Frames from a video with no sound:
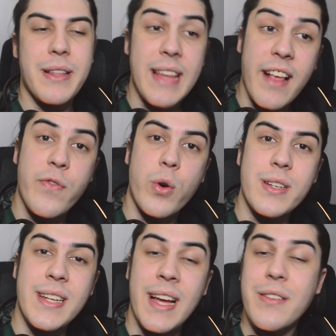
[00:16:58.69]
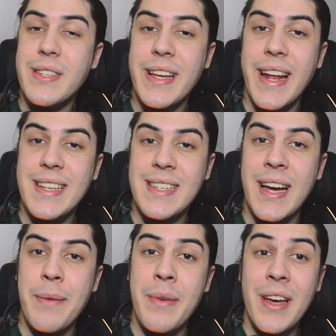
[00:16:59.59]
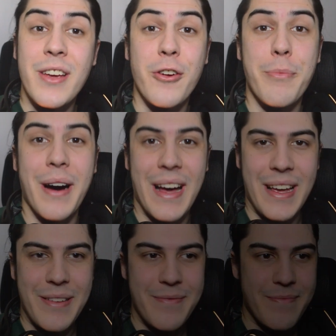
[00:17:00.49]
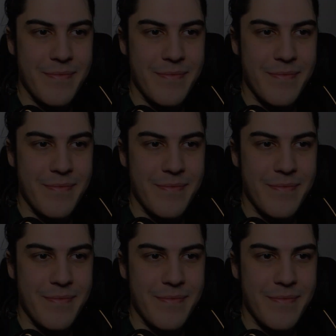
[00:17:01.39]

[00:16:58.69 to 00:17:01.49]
But thanks for watching. I'll see you next time. Goodbye.